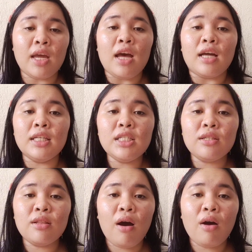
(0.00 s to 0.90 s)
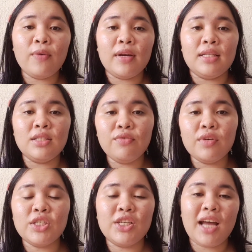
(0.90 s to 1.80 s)
This, along with
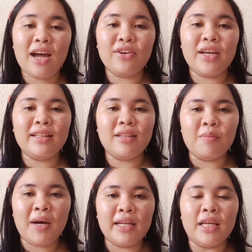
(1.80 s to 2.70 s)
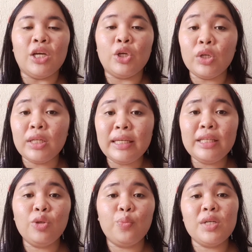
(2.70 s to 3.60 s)
insufficient aggregate demand, could
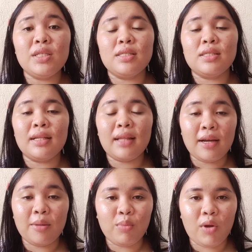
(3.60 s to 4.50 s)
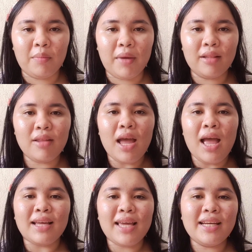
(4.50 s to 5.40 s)
lead to persistent unemployment.
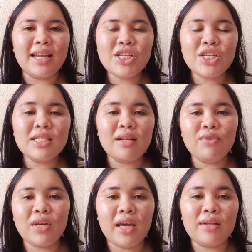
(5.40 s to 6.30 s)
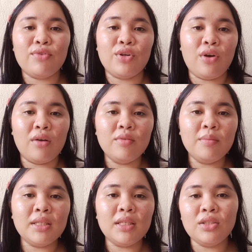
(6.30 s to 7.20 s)
Keynesians advocate for
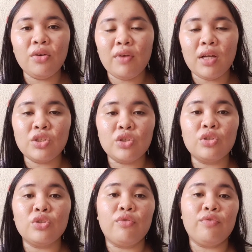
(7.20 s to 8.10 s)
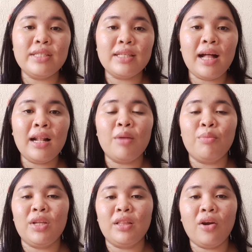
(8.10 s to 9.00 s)
government intervention through fiscal and
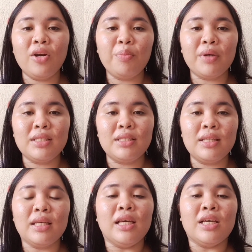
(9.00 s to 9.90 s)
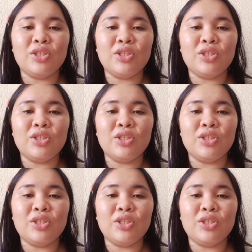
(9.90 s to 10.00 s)
monetary policy to